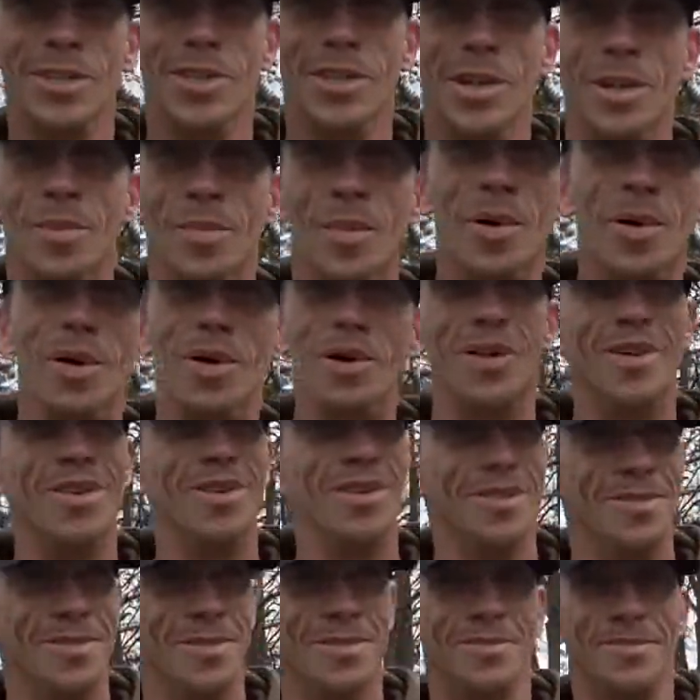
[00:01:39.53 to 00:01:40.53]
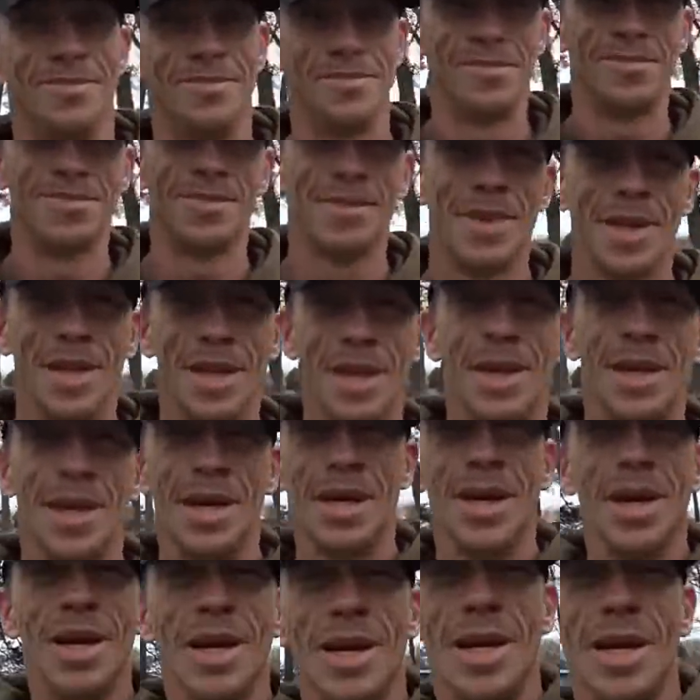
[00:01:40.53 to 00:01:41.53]
to the Pearl.
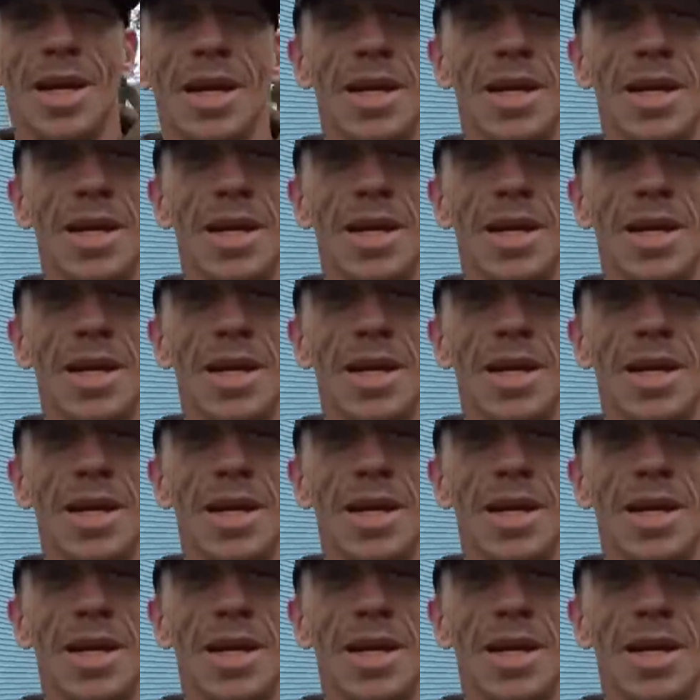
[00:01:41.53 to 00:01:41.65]
It